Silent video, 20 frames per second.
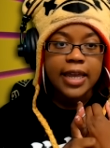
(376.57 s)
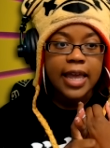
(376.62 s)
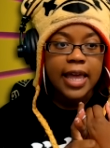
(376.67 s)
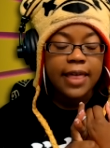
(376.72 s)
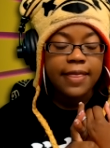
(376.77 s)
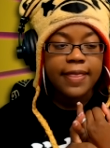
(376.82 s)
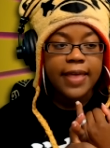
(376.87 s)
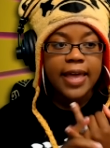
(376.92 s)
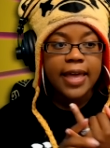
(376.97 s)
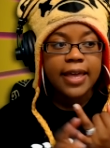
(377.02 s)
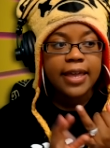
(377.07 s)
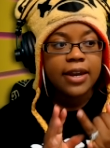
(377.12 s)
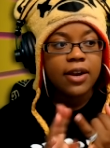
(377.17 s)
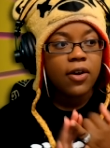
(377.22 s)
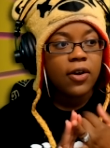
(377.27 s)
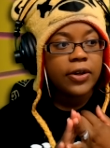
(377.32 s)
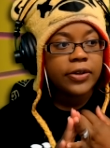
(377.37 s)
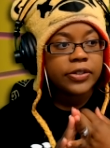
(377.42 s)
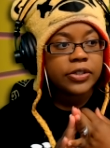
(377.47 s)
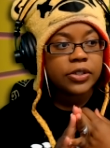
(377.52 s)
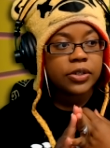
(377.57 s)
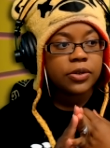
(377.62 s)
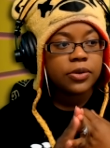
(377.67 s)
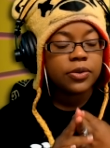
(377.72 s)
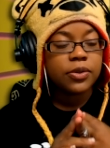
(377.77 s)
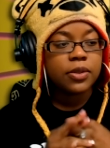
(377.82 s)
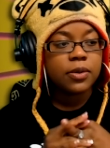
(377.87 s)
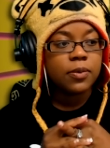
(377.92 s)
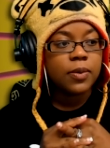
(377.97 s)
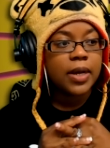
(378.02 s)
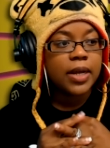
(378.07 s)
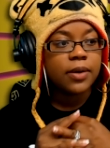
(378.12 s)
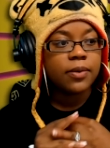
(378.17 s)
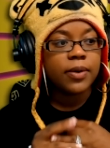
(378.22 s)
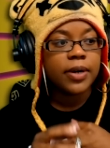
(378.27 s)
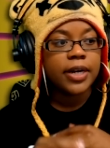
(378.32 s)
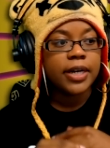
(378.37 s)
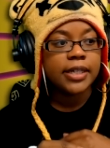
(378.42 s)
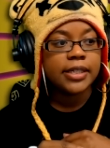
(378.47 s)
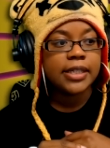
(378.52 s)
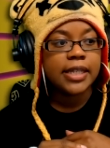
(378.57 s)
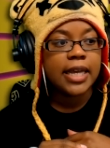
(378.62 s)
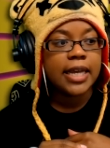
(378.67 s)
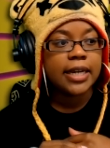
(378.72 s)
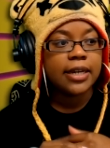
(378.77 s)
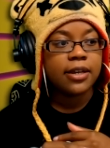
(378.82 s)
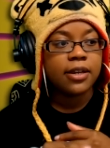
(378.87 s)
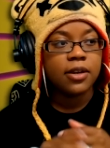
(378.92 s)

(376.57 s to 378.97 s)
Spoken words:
and then also the one where it's like